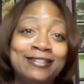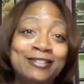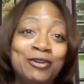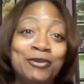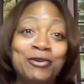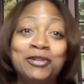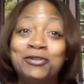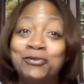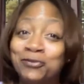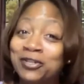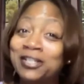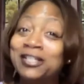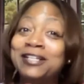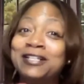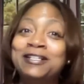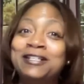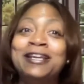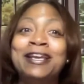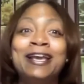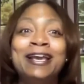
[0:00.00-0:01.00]
So it's
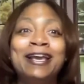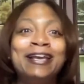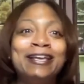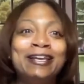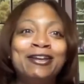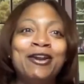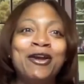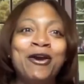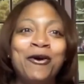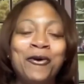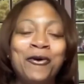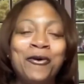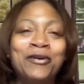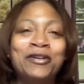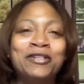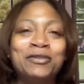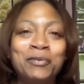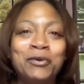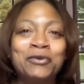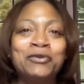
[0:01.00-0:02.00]
really, you know,
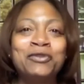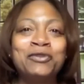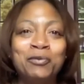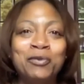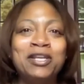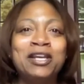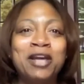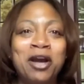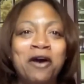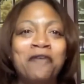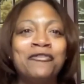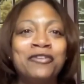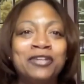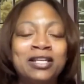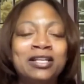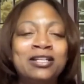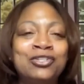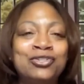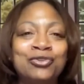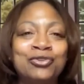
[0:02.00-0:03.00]
it's supposed to be
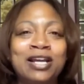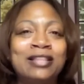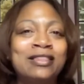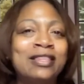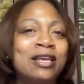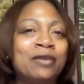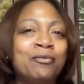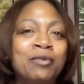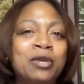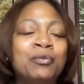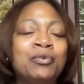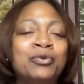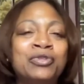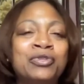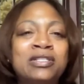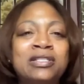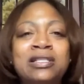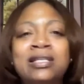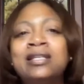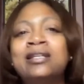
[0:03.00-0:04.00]
confidential. And I think people
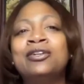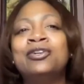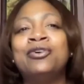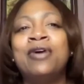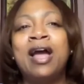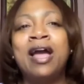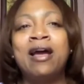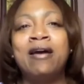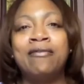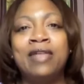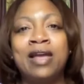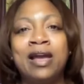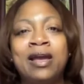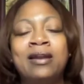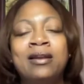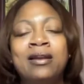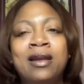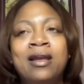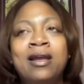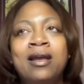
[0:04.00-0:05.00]
still have
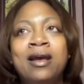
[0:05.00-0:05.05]
that